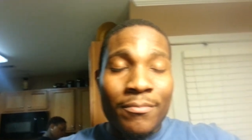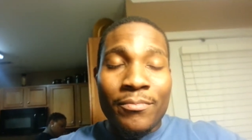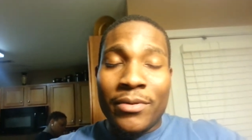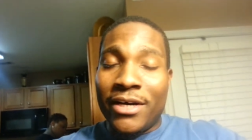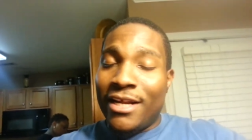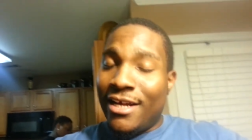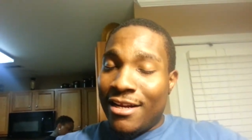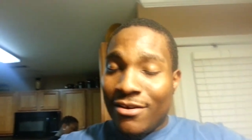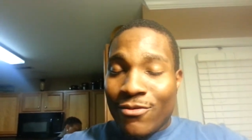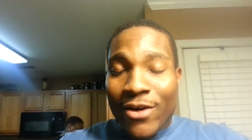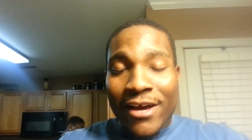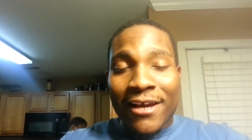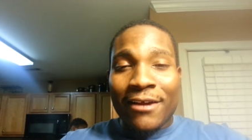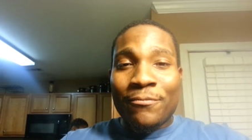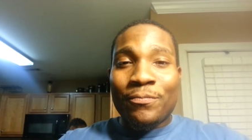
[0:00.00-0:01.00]
But
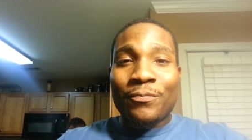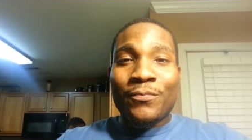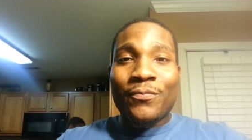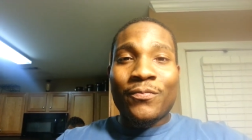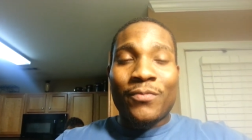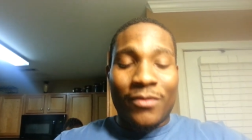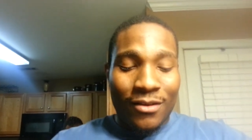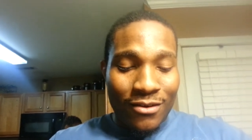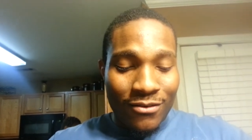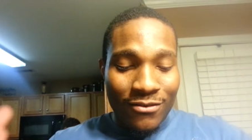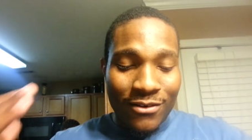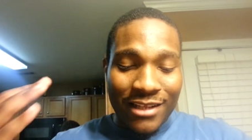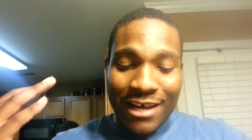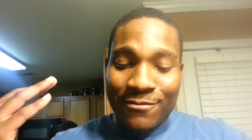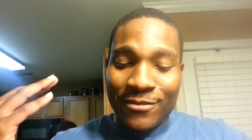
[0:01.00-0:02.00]
anyway,
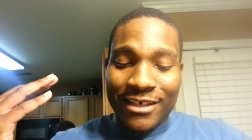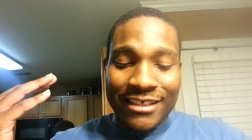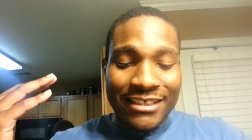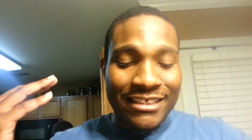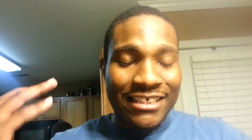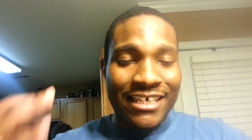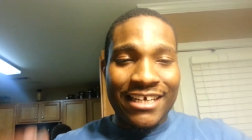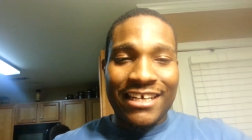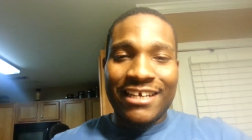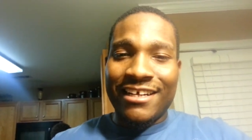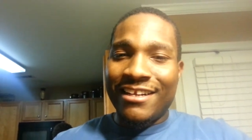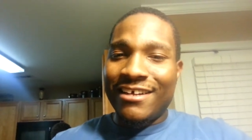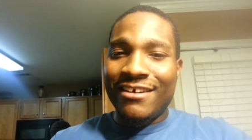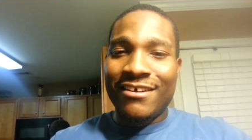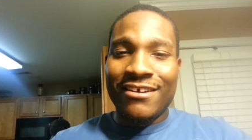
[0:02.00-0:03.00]
with that being said,
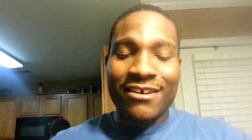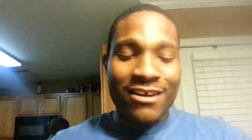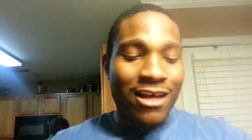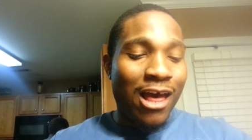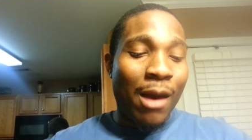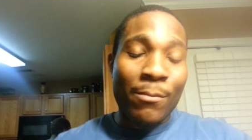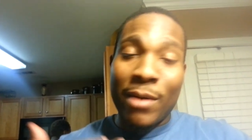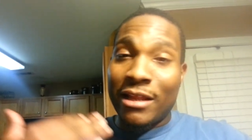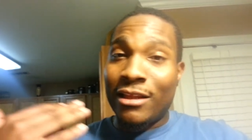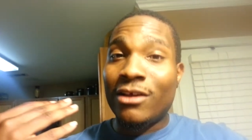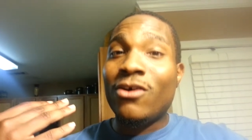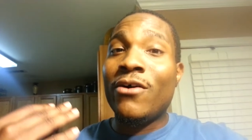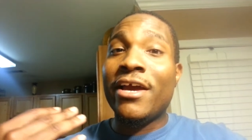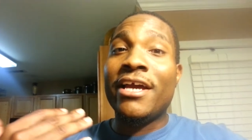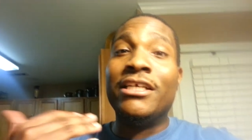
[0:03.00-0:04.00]
I'm about to
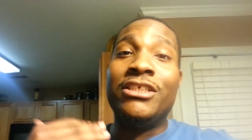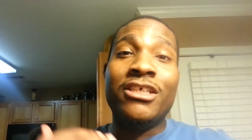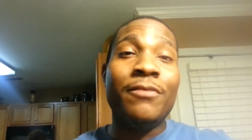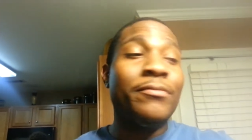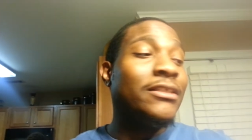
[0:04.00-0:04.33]
go ahead and jump